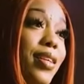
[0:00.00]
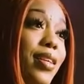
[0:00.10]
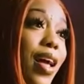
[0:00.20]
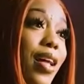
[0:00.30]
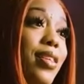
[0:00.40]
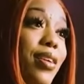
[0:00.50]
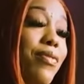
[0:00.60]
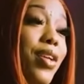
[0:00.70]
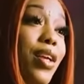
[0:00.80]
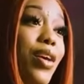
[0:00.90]
Mm-hmm. I
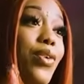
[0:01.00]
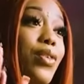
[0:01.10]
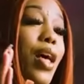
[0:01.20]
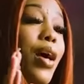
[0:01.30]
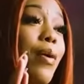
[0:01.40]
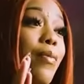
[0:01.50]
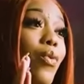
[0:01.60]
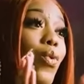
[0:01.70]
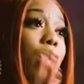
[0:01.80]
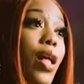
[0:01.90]
took videos
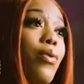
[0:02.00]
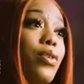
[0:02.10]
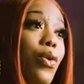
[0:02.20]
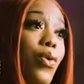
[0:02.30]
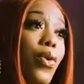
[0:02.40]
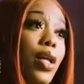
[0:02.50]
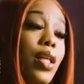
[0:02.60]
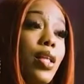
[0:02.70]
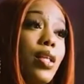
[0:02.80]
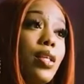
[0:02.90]
when I was
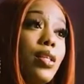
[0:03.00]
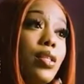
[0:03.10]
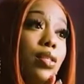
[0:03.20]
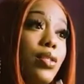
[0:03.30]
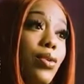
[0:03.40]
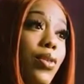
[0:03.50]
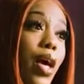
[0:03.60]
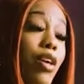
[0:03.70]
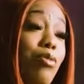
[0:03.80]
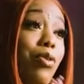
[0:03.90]
going to the
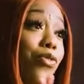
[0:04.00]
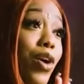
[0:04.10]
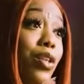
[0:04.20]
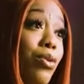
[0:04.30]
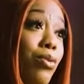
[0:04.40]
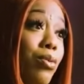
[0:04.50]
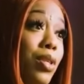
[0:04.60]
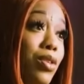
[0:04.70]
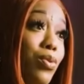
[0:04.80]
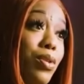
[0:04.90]
house before I knew
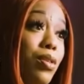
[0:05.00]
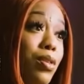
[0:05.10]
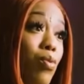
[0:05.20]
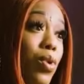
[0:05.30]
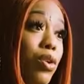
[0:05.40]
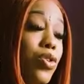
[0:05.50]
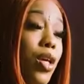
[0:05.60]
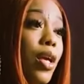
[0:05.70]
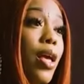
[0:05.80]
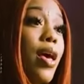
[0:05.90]
this was some weird
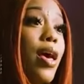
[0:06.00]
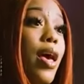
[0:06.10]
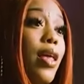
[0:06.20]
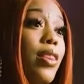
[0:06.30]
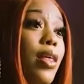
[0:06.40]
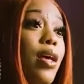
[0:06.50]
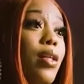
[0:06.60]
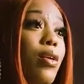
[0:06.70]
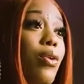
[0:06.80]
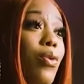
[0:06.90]
shit. And
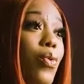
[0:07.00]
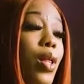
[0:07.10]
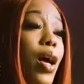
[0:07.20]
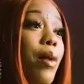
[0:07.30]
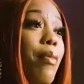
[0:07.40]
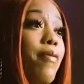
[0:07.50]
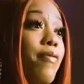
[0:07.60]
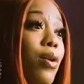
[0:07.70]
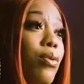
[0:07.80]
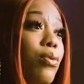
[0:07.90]
then when I got my
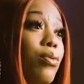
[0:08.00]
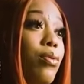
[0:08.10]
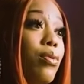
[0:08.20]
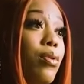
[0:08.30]
phone,